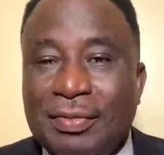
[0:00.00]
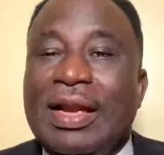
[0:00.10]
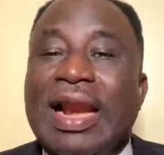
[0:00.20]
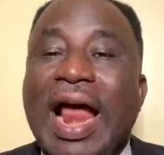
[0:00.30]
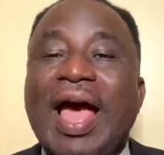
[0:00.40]

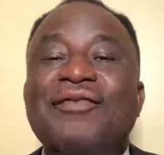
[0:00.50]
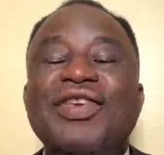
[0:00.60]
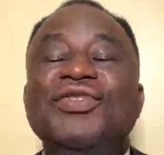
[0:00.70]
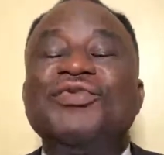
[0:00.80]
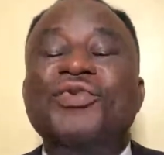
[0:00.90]
Life
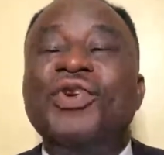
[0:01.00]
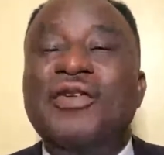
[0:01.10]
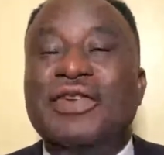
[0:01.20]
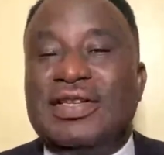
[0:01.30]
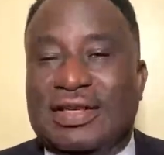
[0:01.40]
is full
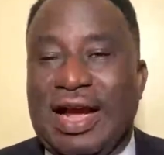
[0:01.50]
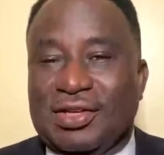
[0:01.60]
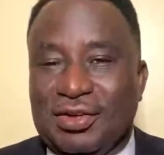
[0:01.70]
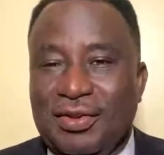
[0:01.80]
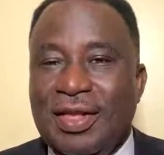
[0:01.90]
of
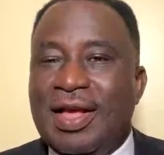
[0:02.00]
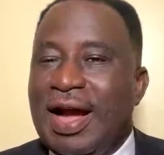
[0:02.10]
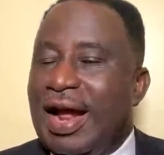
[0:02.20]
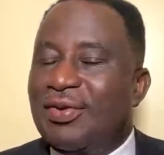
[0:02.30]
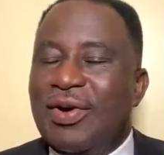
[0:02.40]
distraction.
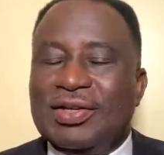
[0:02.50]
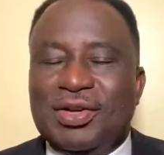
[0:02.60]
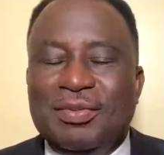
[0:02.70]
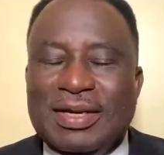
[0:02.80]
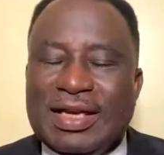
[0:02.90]
And what
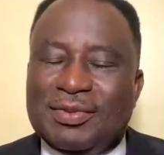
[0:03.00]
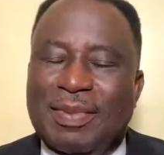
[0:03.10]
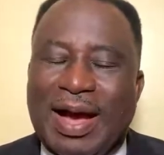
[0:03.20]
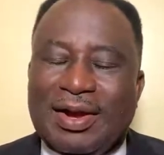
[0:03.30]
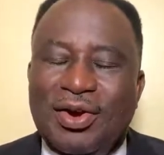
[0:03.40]
some years
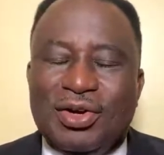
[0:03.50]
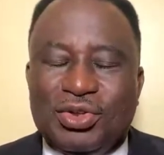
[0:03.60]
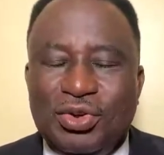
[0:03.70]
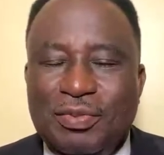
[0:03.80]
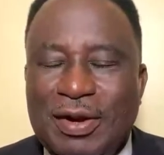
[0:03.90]
back God
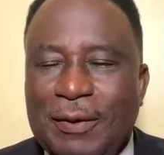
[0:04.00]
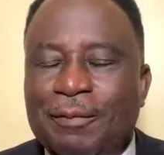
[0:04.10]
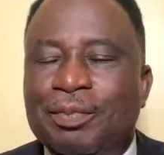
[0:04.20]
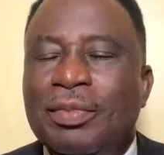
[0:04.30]
told me,